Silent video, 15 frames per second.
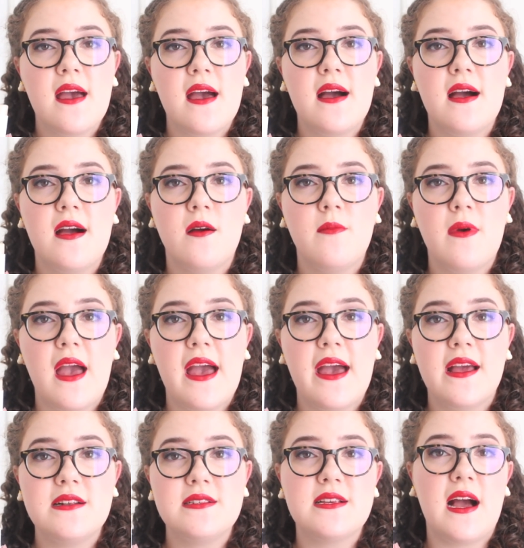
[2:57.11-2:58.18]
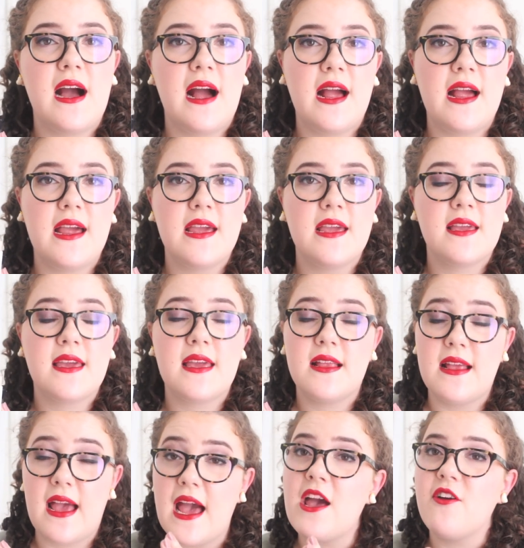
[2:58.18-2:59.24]
and I
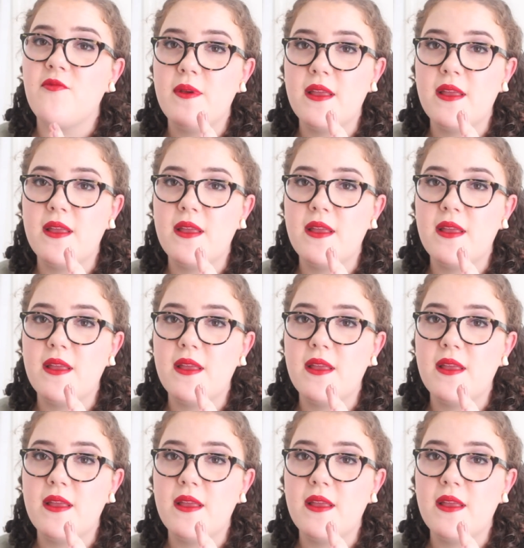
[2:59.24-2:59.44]
have